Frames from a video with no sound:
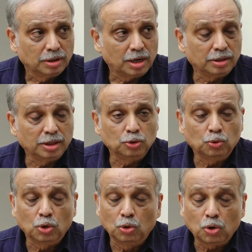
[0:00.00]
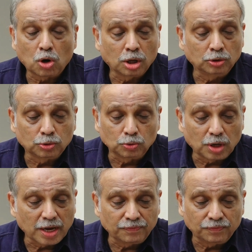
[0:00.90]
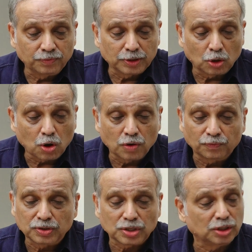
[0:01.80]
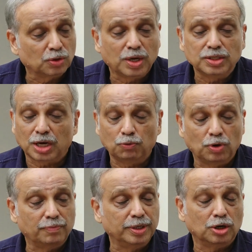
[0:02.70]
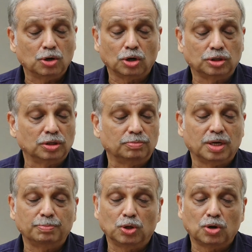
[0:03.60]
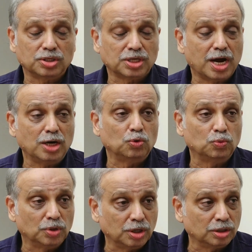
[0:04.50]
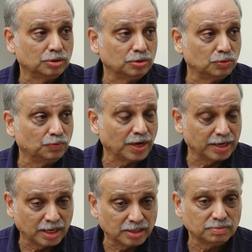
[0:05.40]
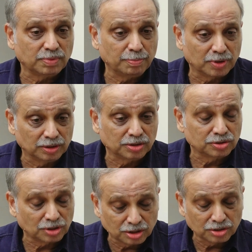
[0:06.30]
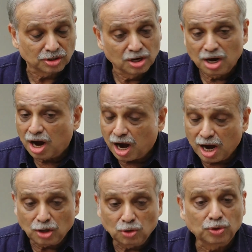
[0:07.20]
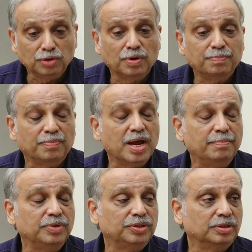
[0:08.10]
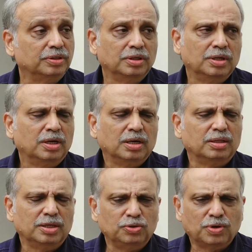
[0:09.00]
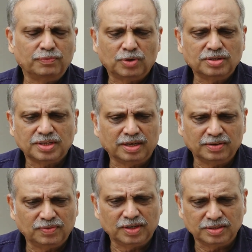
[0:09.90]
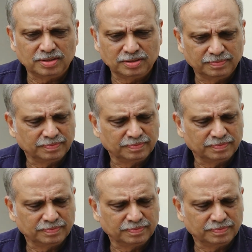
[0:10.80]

And then you go on through life with a long face. Otherwise, I would have been a doctor. But because I had to work to finance my brother's studies, I had to give up my ambition. Then you have not sacrificed.